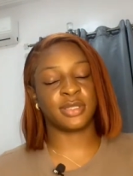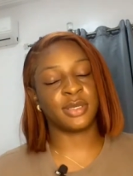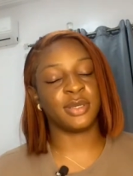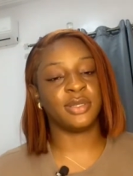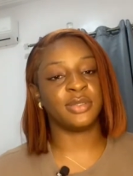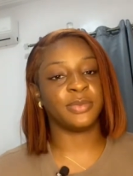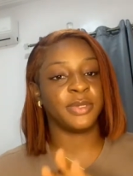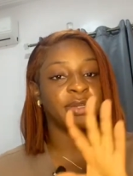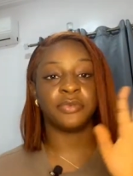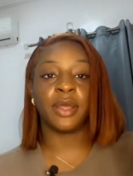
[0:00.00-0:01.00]
going to
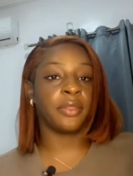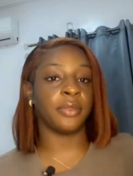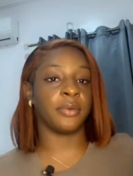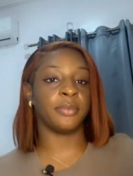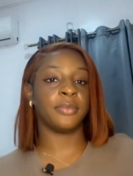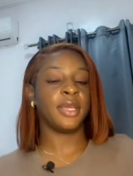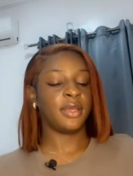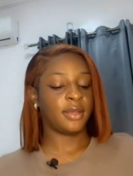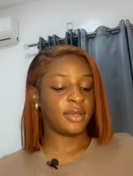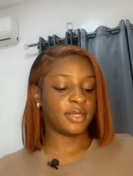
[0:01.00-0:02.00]
be random.
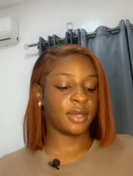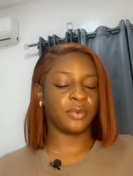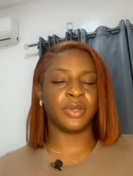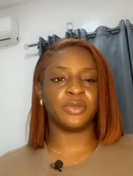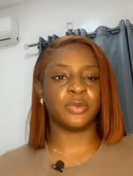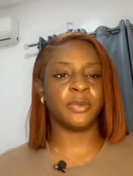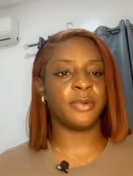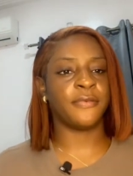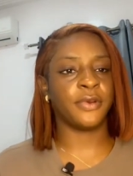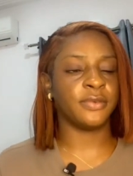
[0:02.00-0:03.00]
That way it will be more
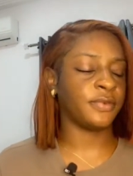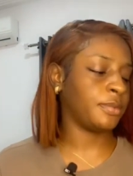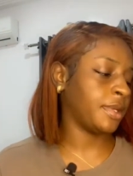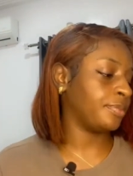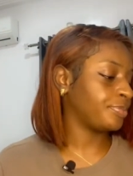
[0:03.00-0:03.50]
fun for me.